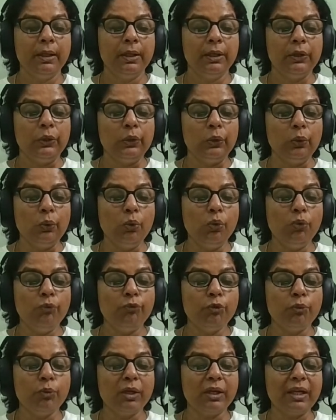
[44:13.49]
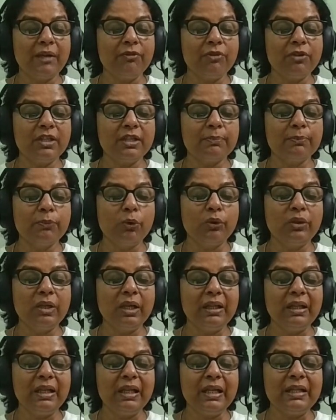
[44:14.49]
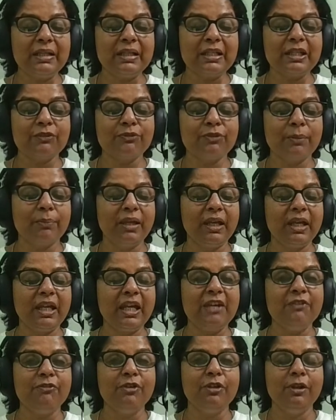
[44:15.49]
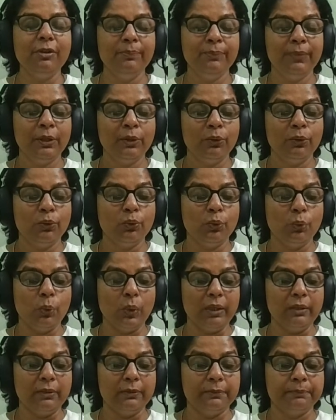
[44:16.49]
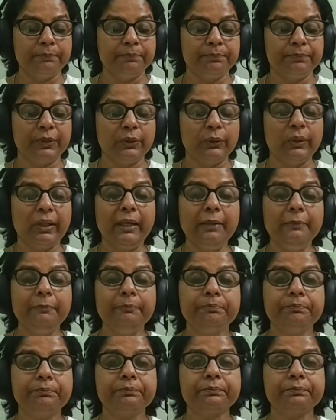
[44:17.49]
no, for whatever is more than these is from the evil one. Okay.